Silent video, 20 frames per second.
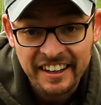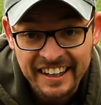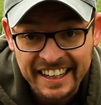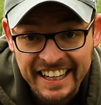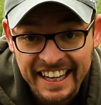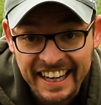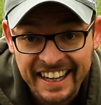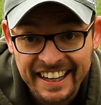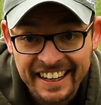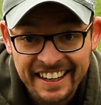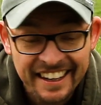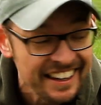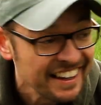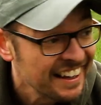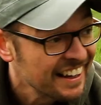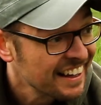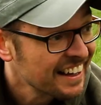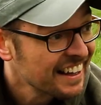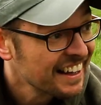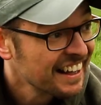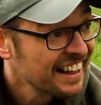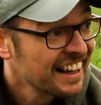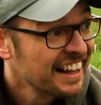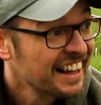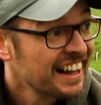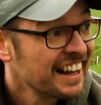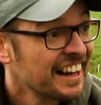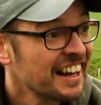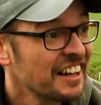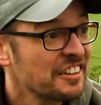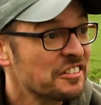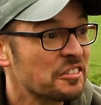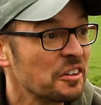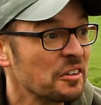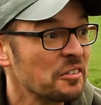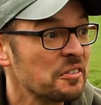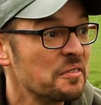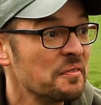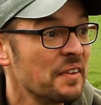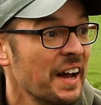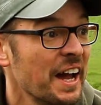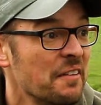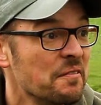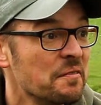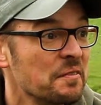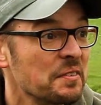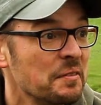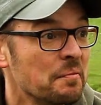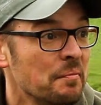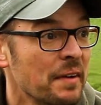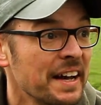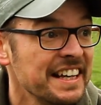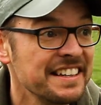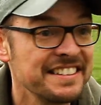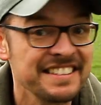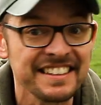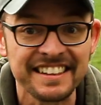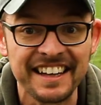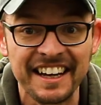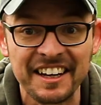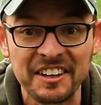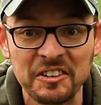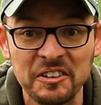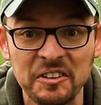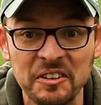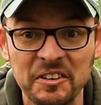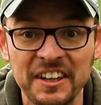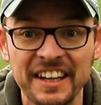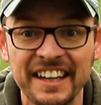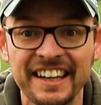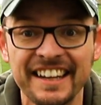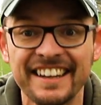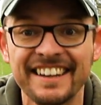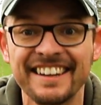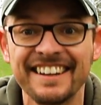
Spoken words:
okay, let's drop some hemp and maize in that corner.